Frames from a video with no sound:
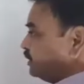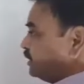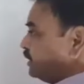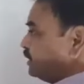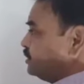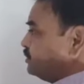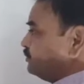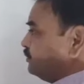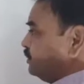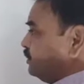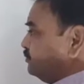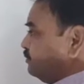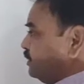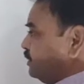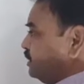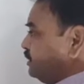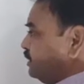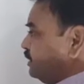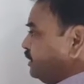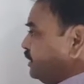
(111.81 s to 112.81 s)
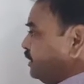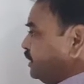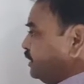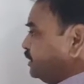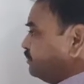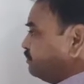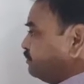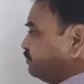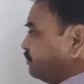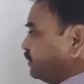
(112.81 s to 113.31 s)
that will be
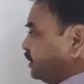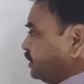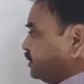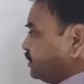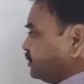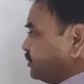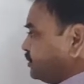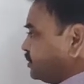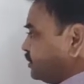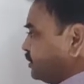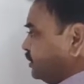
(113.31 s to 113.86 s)
A plus